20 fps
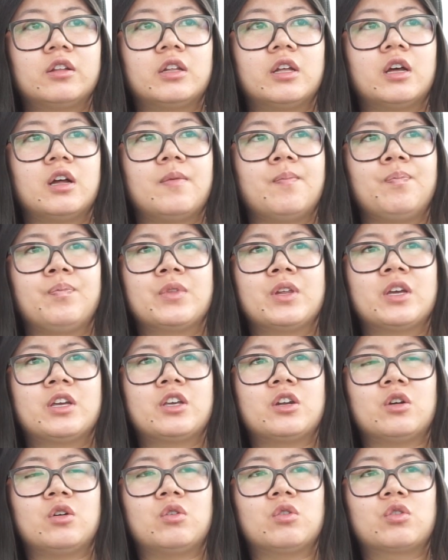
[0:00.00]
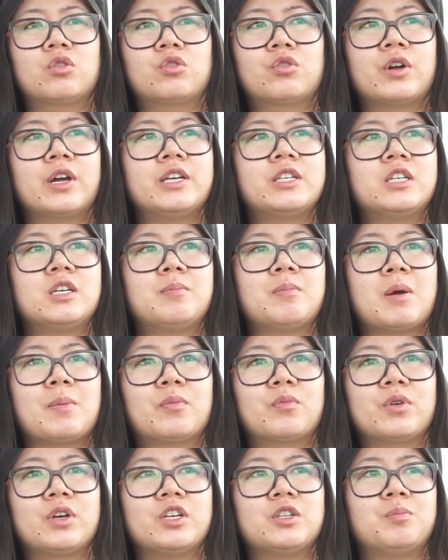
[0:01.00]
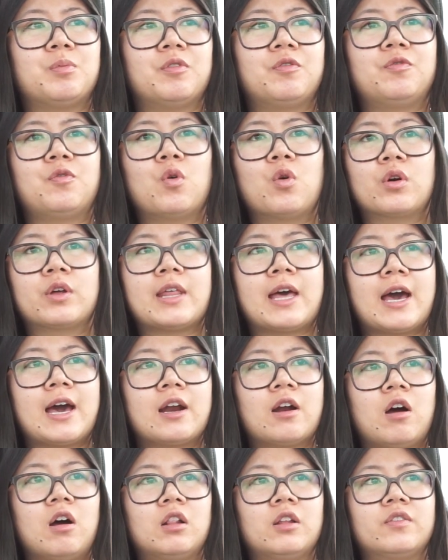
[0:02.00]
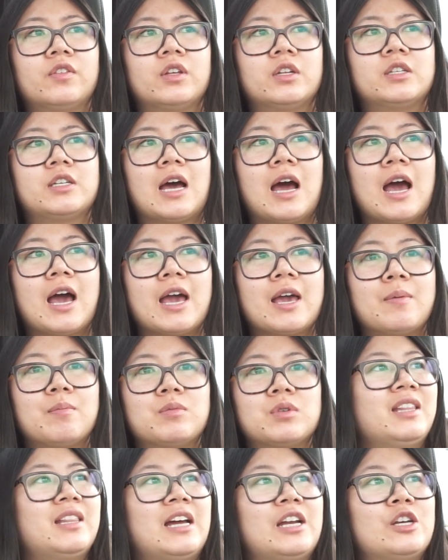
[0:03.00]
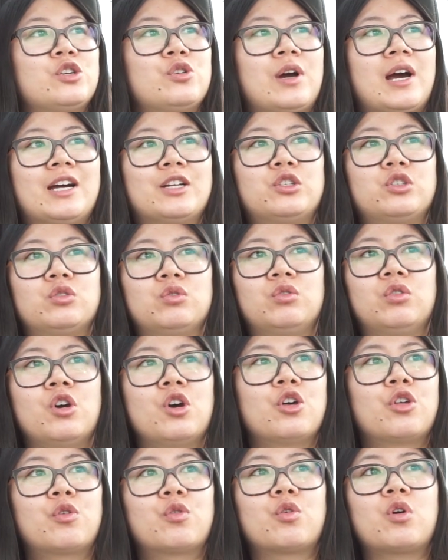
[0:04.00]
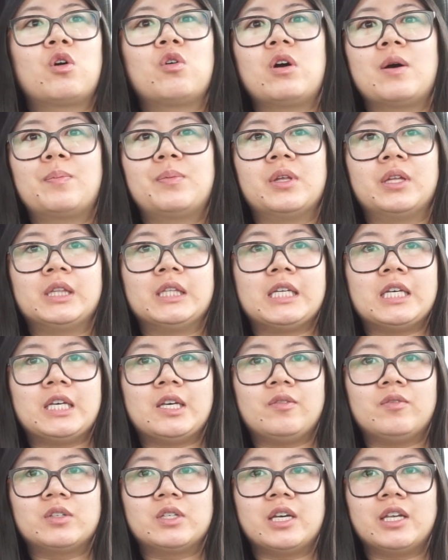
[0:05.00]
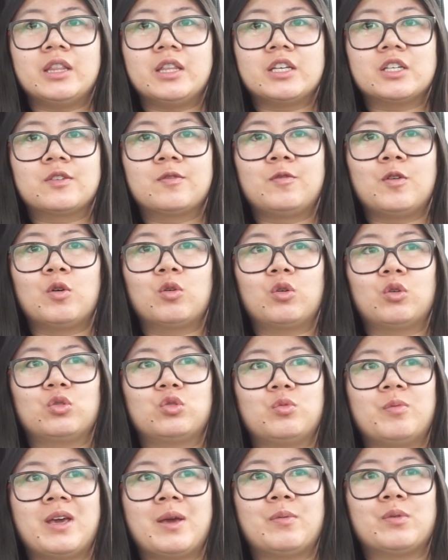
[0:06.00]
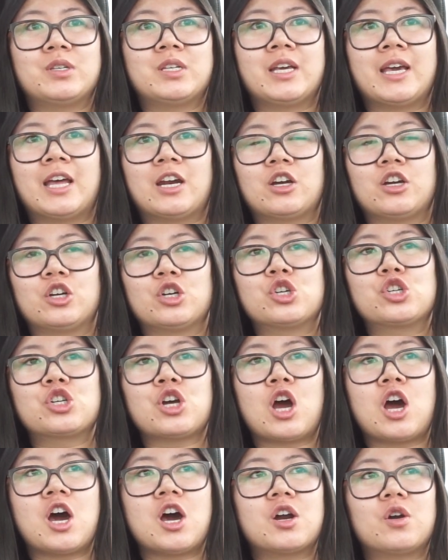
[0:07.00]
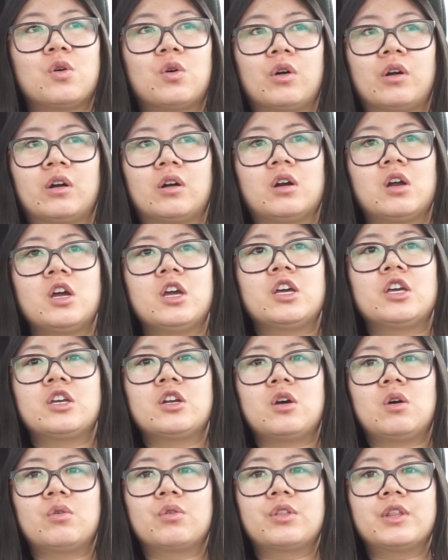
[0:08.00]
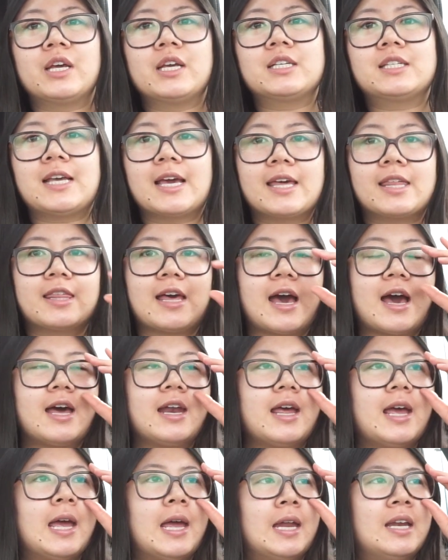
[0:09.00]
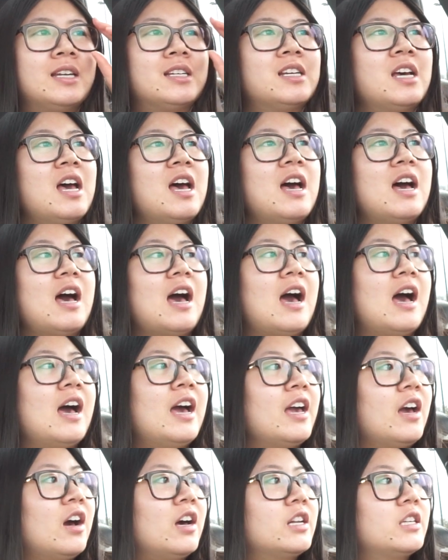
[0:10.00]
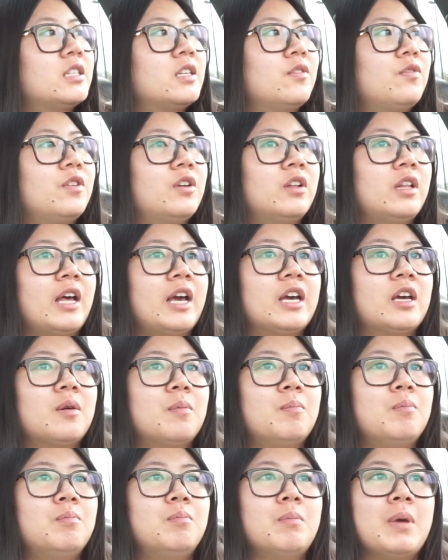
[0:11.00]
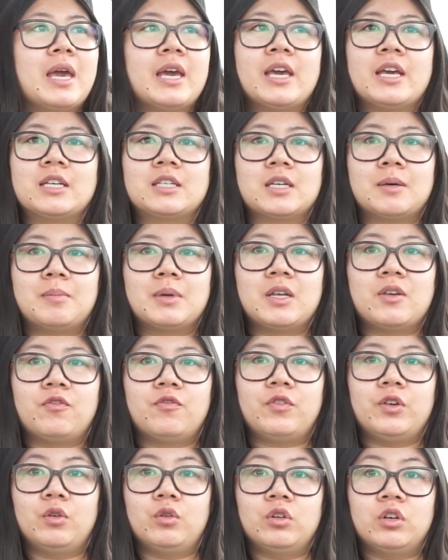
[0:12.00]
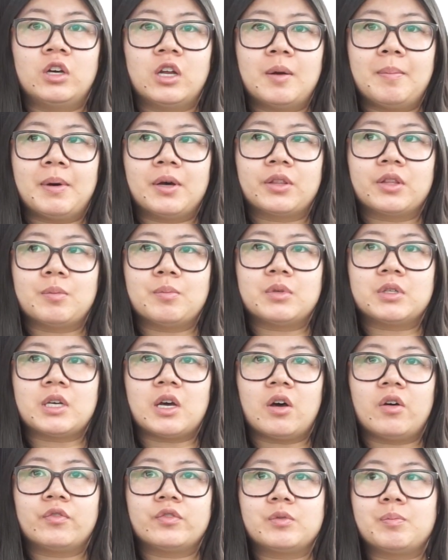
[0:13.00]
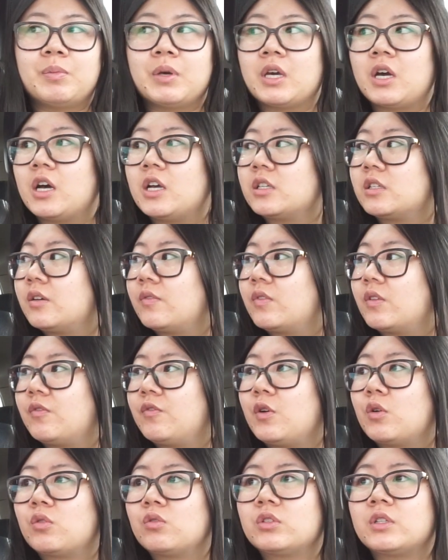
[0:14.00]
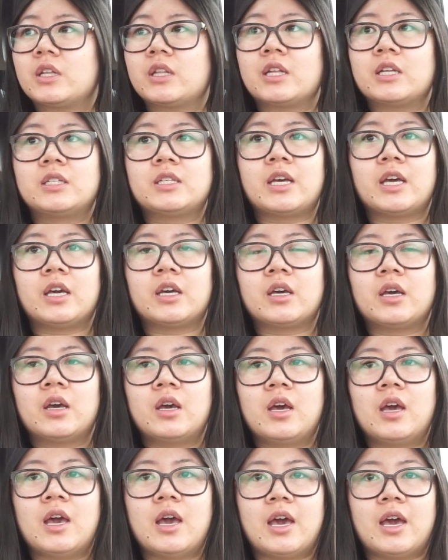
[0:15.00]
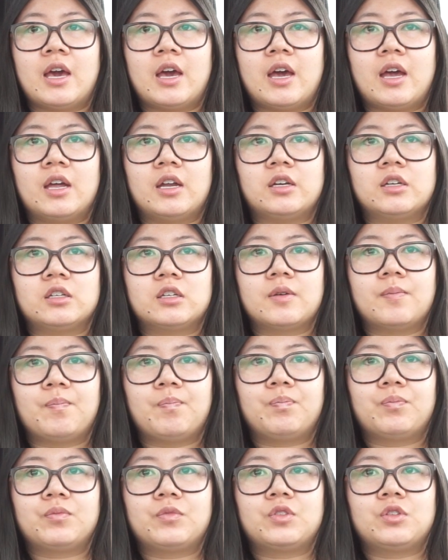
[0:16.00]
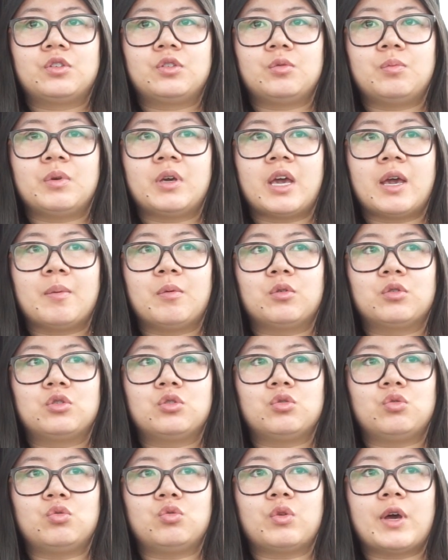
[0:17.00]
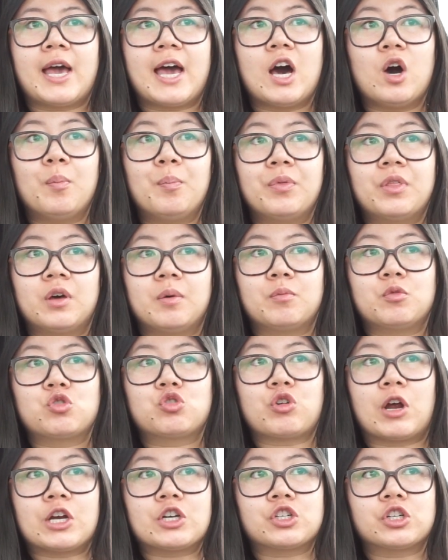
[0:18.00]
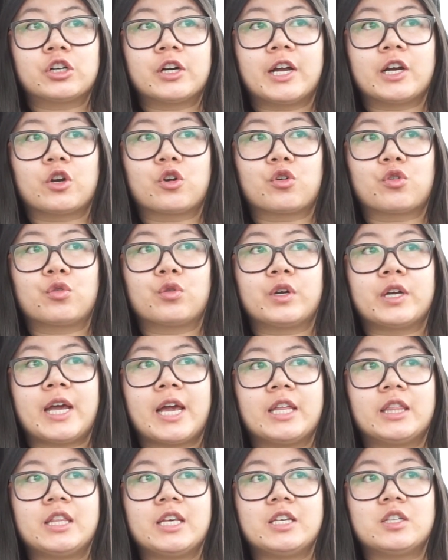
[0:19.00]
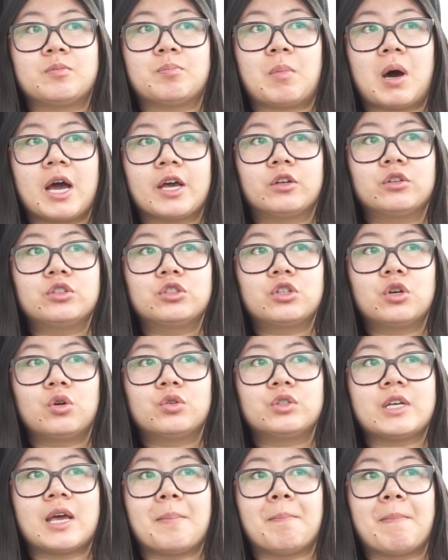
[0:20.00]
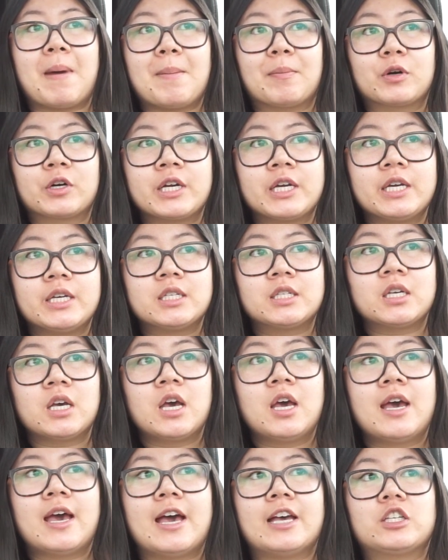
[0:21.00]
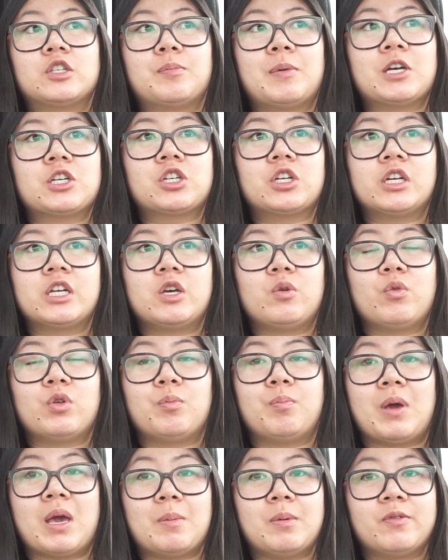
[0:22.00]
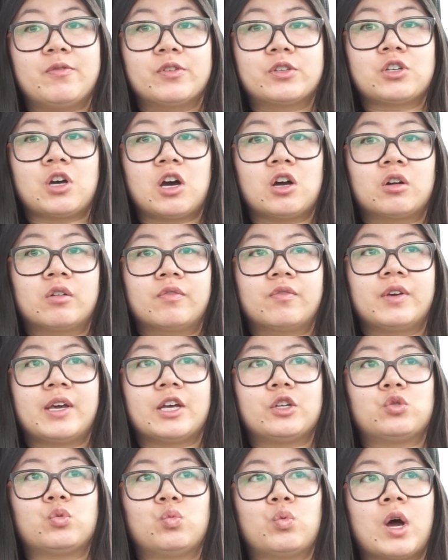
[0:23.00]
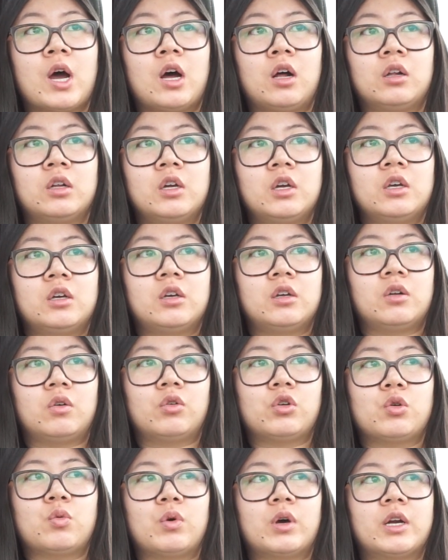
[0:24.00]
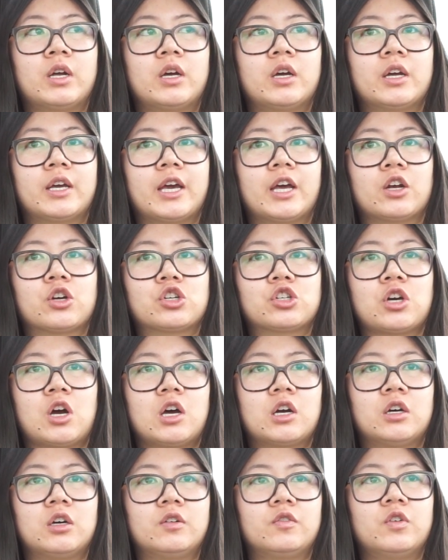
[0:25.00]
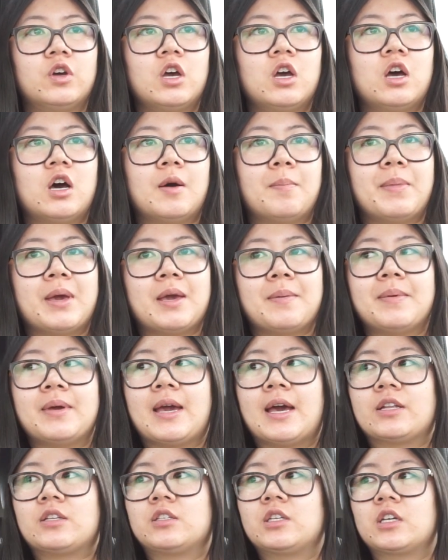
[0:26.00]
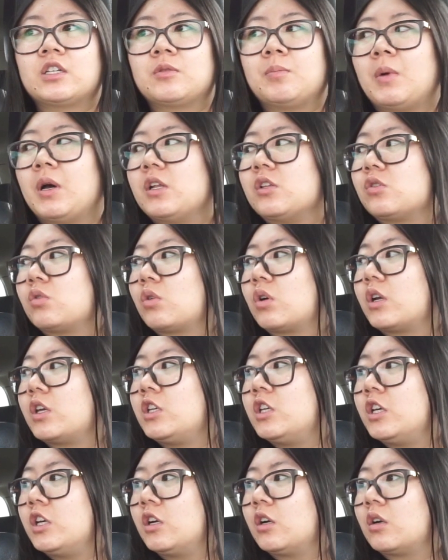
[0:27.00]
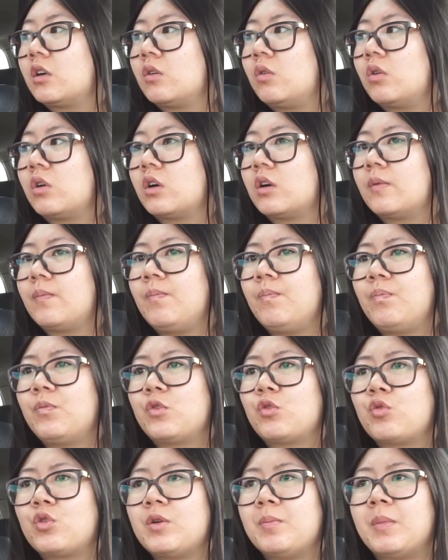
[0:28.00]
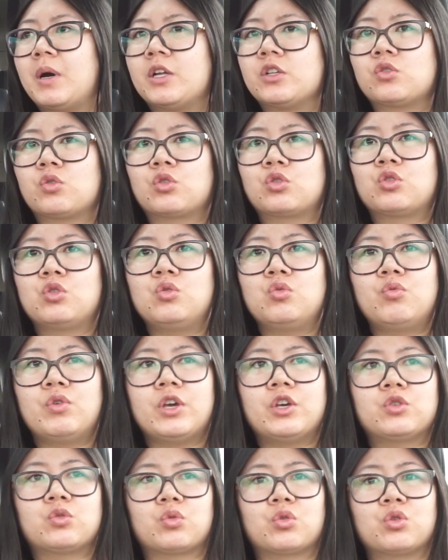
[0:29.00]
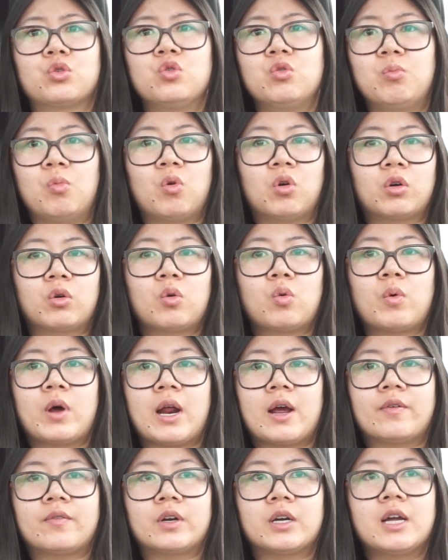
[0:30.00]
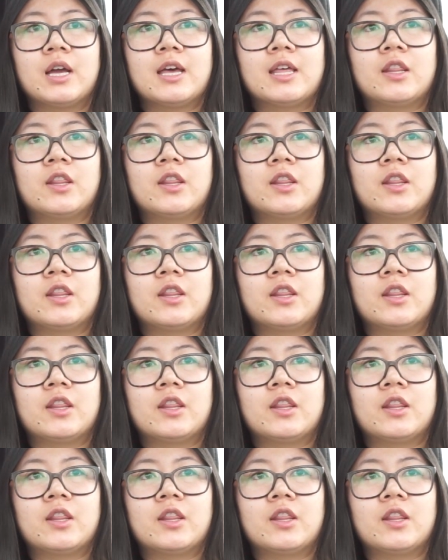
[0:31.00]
of the, you know, crazy memories before that, all of the times that you had to throw up the leaves in this photo to be able to get a good shot, or, you know, things like that. And I honestly feel like making somebody feel good about themselves because of the photos that they take and to be able to help them treasure and create these milestones and memories, especially with baby photography as well. You know, you want to get a shot of a baby at six months or a year or three months or two weeks or newborn or whatever.